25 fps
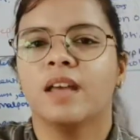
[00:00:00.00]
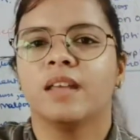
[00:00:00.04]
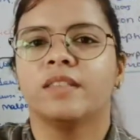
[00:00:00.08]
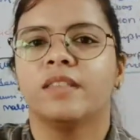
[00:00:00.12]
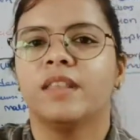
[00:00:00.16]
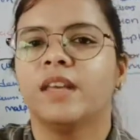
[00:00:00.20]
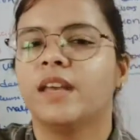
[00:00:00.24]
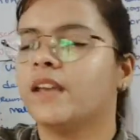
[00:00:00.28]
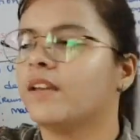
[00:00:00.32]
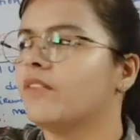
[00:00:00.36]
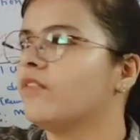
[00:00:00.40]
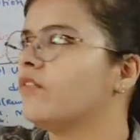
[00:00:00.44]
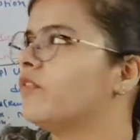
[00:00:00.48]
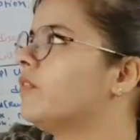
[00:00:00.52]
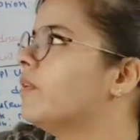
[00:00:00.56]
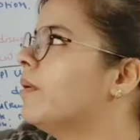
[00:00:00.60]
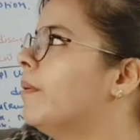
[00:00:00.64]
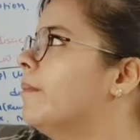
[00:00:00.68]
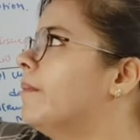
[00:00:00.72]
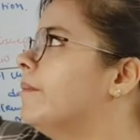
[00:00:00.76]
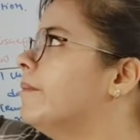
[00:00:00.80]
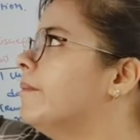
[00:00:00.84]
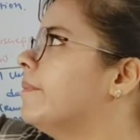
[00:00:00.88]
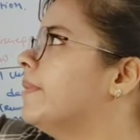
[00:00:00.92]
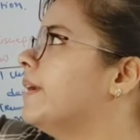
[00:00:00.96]
The
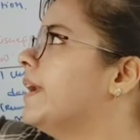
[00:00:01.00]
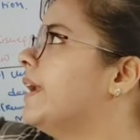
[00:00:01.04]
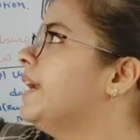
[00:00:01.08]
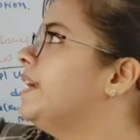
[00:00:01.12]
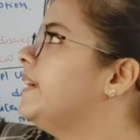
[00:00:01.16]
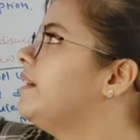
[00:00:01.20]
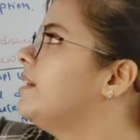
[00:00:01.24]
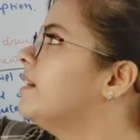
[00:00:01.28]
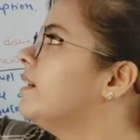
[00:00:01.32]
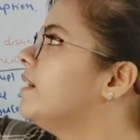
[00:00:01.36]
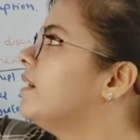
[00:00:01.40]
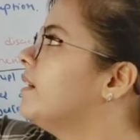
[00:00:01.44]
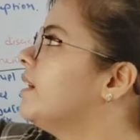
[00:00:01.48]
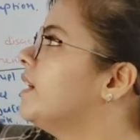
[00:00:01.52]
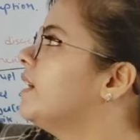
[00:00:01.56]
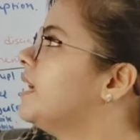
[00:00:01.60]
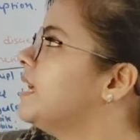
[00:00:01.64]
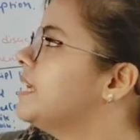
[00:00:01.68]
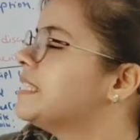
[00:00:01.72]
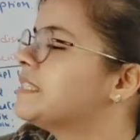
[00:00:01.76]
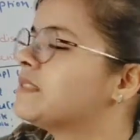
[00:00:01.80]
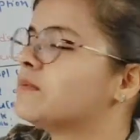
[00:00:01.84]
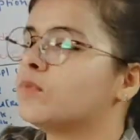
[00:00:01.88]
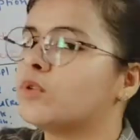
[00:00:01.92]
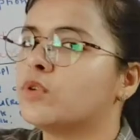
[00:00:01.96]
um, it
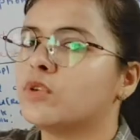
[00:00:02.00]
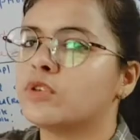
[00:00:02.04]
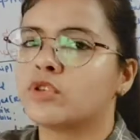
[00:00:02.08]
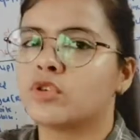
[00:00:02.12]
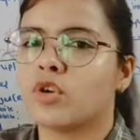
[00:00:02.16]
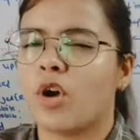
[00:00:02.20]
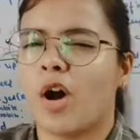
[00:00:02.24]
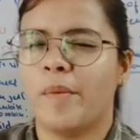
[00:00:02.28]
is most